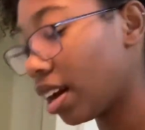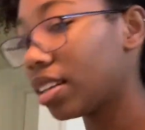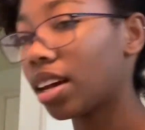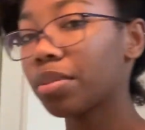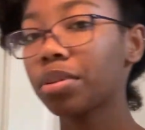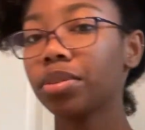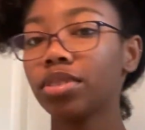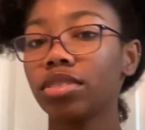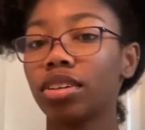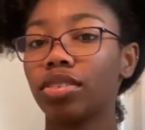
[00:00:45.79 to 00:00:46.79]
lot of people
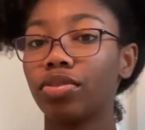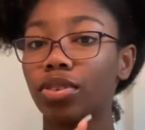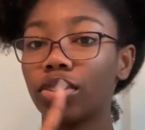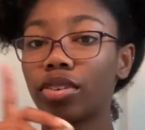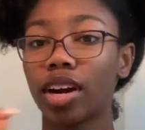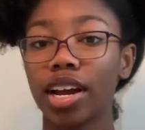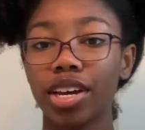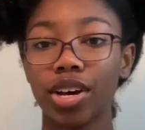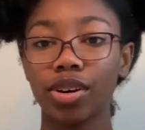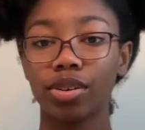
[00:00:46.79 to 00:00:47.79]
use the
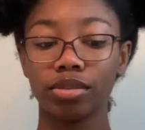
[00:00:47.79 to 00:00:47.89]
Filmora.